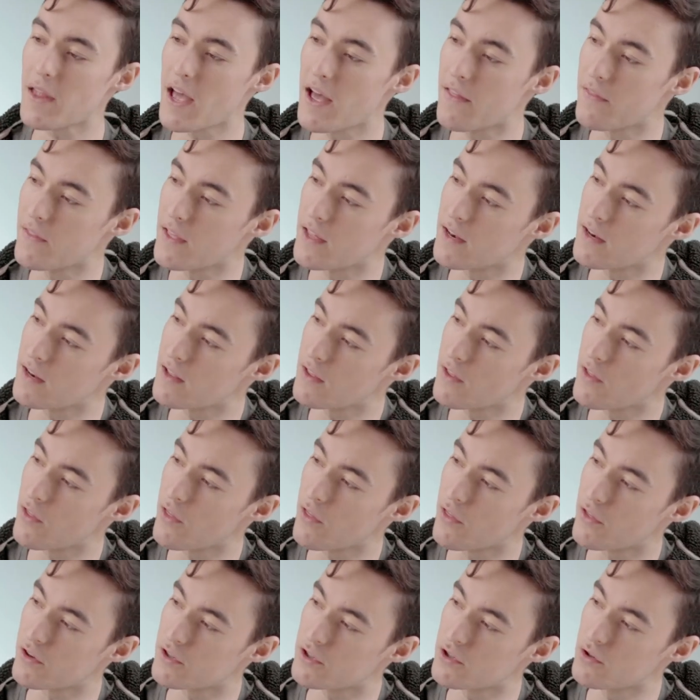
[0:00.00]
And then
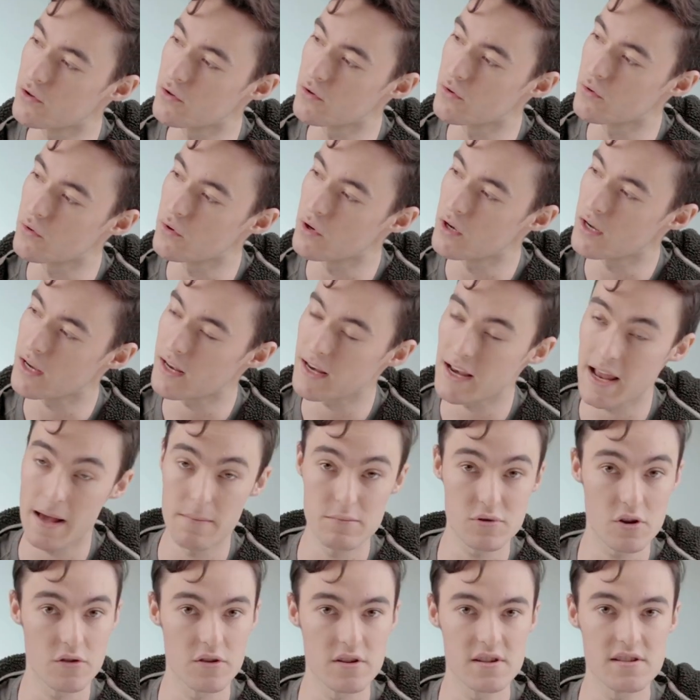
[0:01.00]
the two
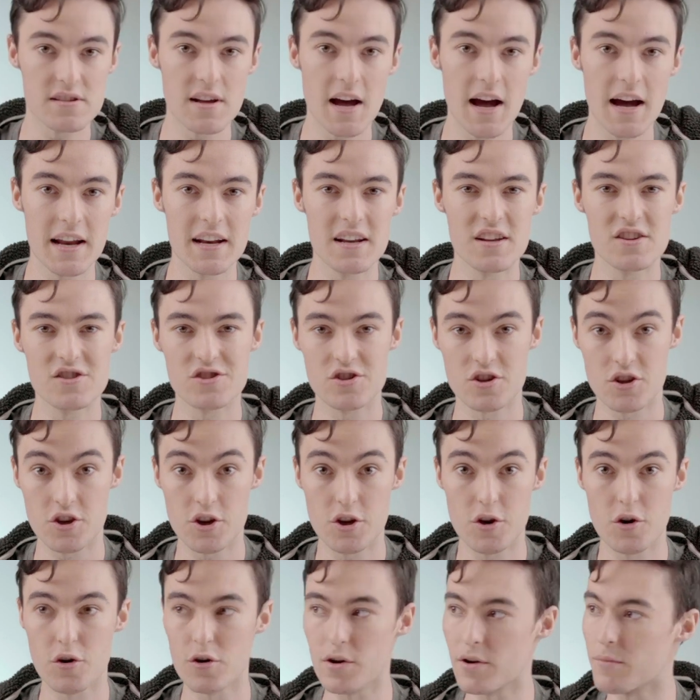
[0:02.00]
clamps on the side
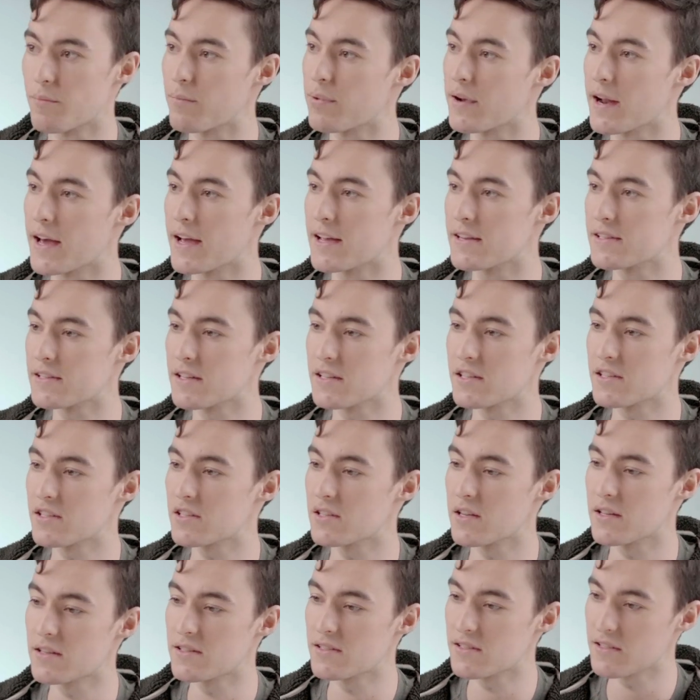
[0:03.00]
secure it in place.
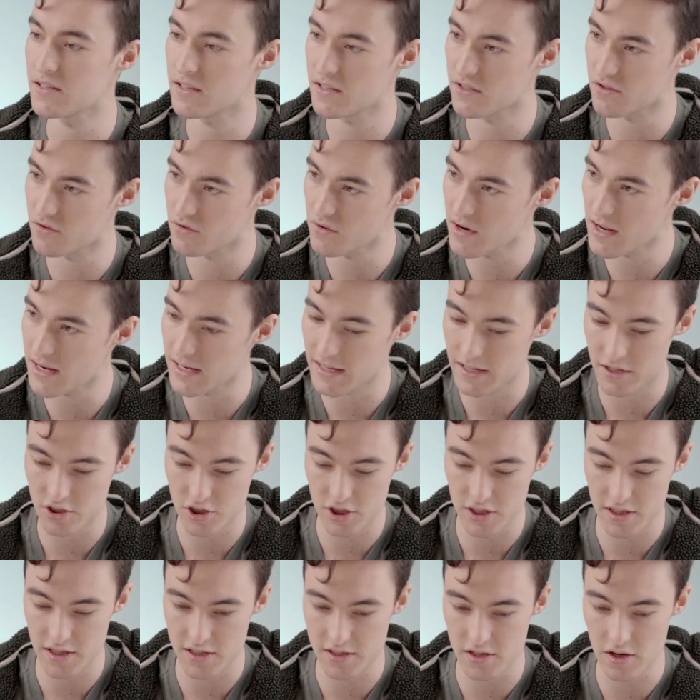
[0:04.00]
It's really
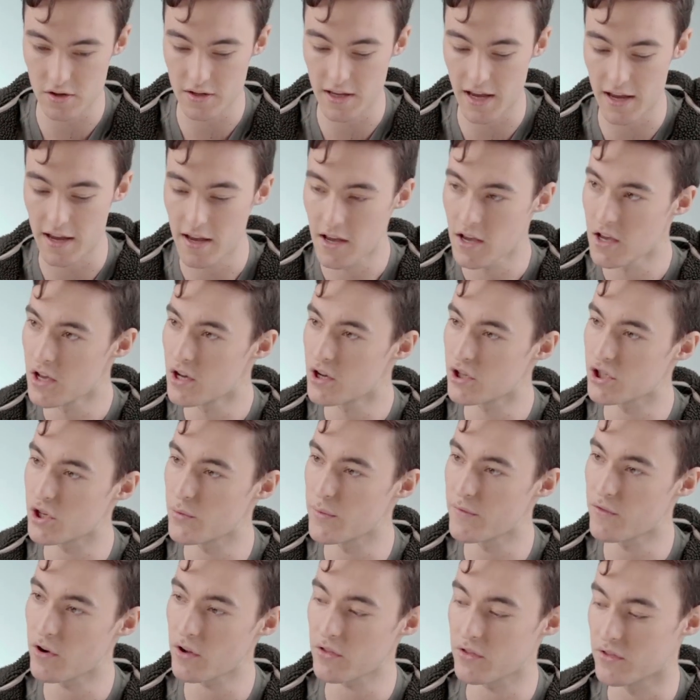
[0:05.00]
ingenious. Okay,
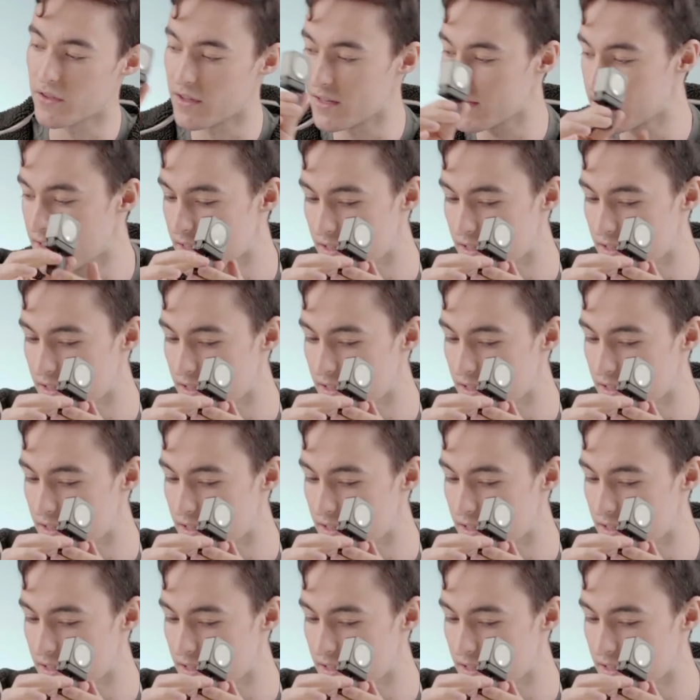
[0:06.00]
so we've got this.